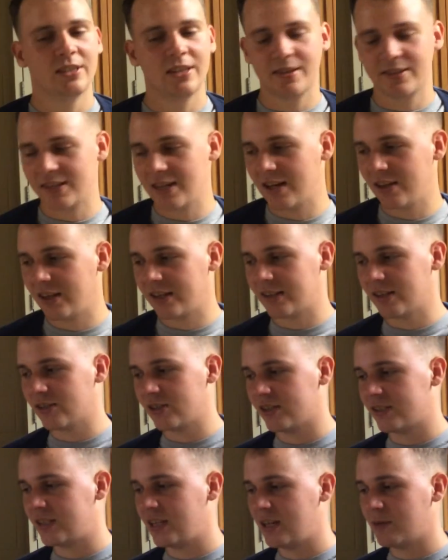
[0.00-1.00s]
It's not like
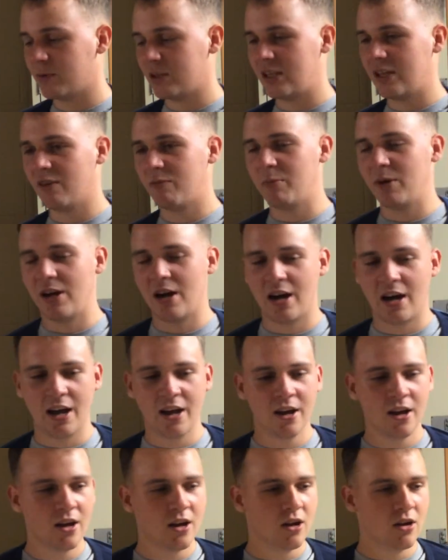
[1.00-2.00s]
there's a scene with the FBI,
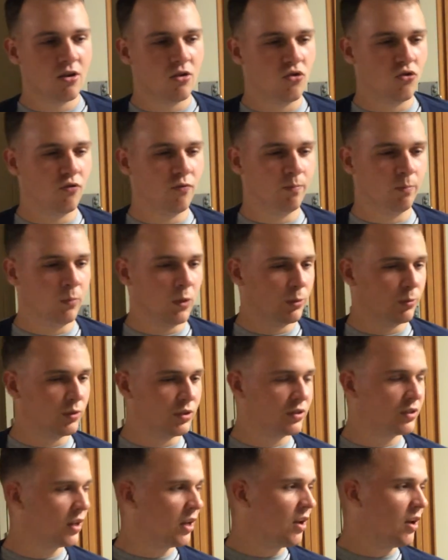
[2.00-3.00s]
it
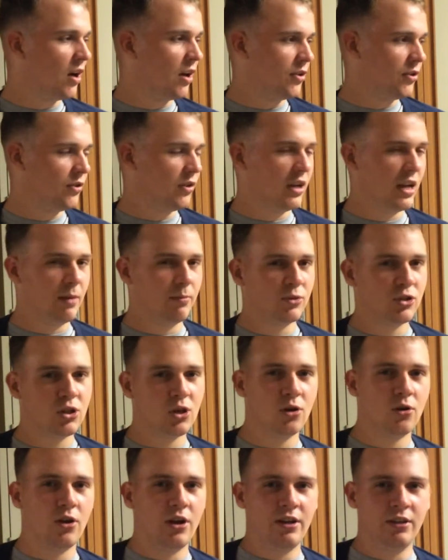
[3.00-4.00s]
was under the name
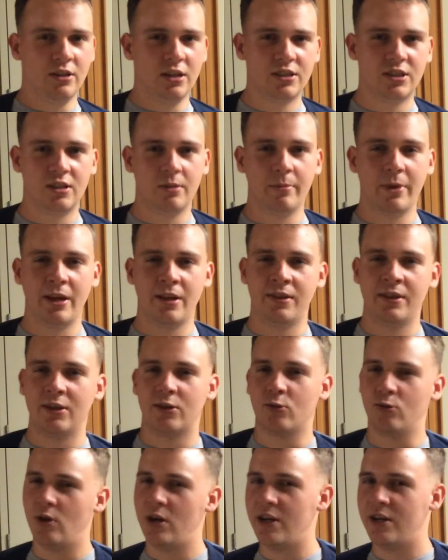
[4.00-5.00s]
Turing, that's the man
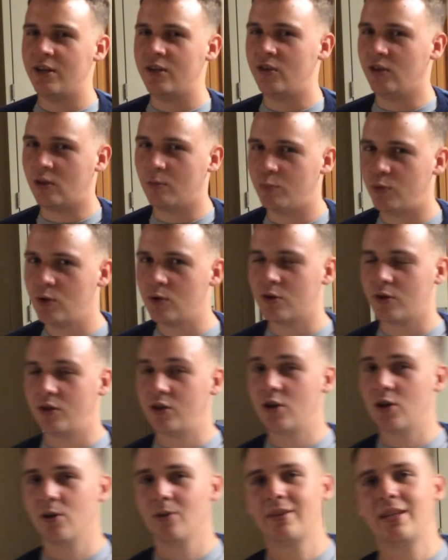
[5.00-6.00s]
that created the computer.
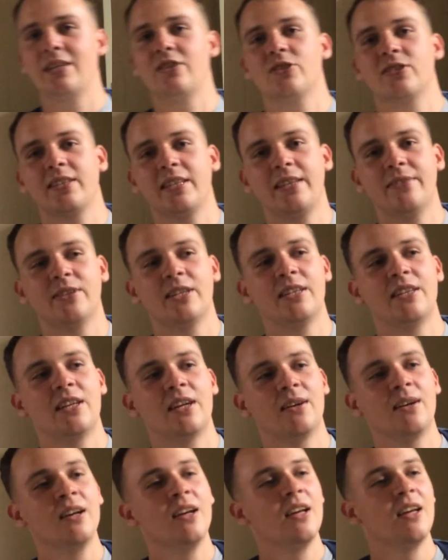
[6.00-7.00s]
No, they just leave it in
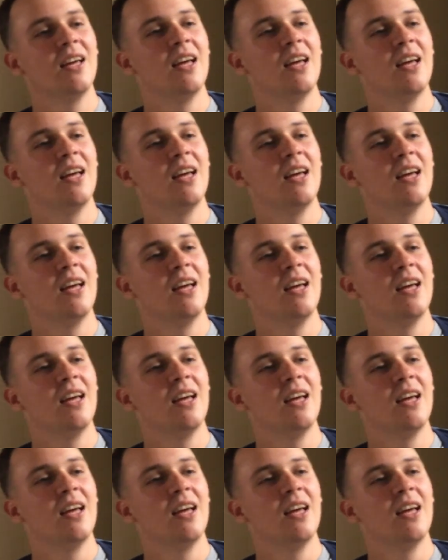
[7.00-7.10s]
there.